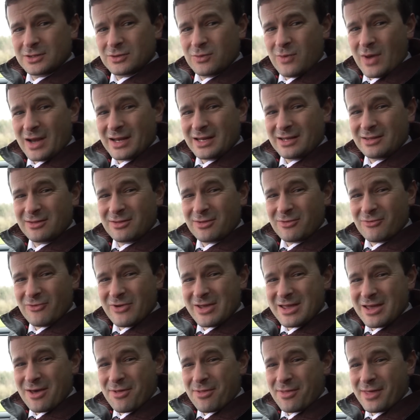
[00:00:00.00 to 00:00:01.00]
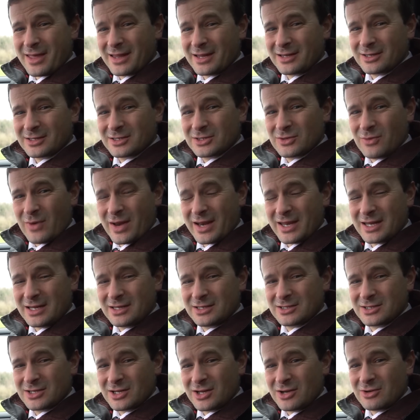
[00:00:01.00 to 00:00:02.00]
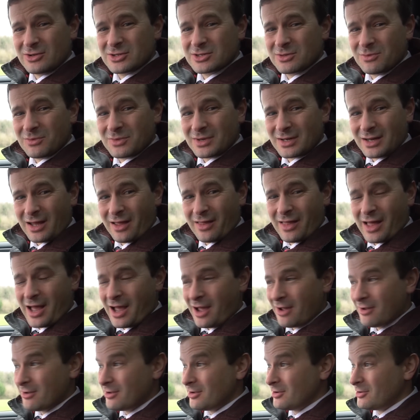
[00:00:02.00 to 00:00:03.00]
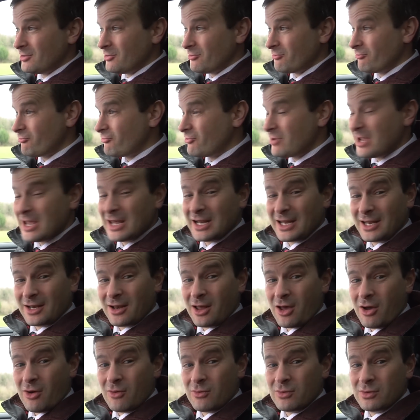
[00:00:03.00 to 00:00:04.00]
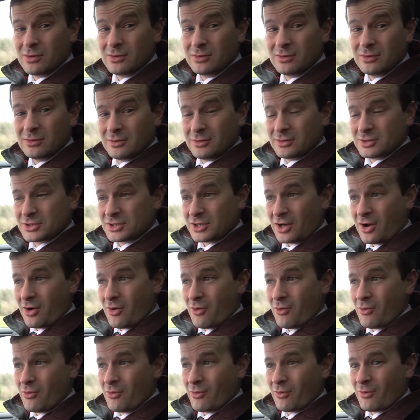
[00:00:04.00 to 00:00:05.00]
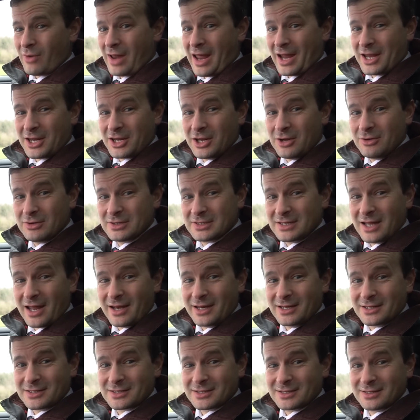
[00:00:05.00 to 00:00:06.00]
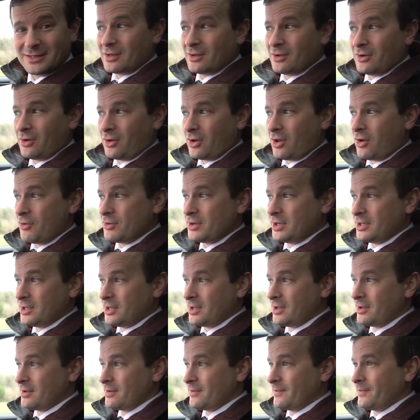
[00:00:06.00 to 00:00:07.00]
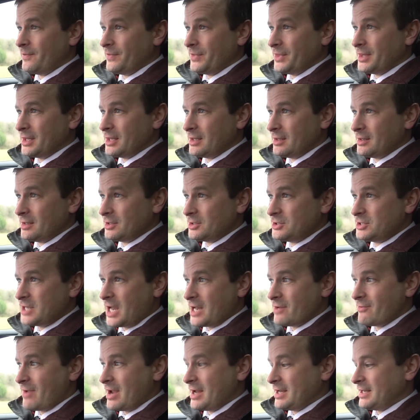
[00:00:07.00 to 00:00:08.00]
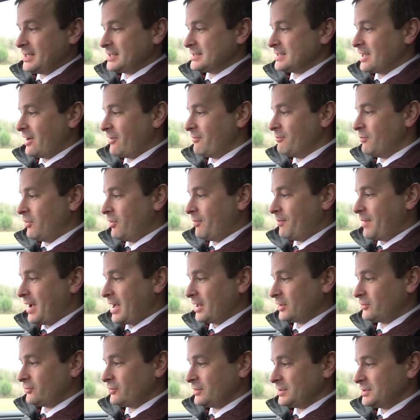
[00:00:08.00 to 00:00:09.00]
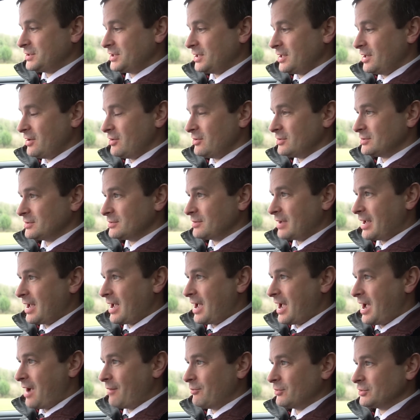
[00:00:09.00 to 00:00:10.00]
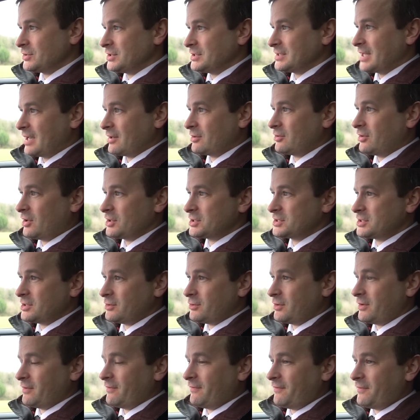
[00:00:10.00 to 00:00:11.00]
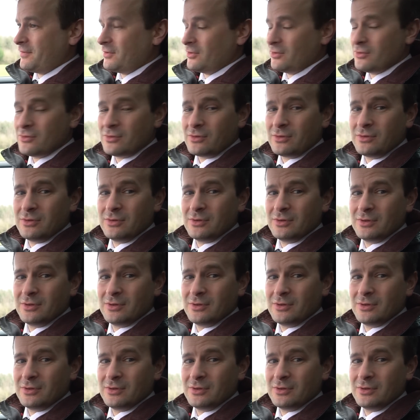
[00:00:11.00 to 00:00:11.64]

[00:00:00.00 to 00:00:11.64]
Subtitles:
23, I think, 22, something like that. Really low. So, like you said, is although you're generating yourself more battery to use, how much is that costing you in fuel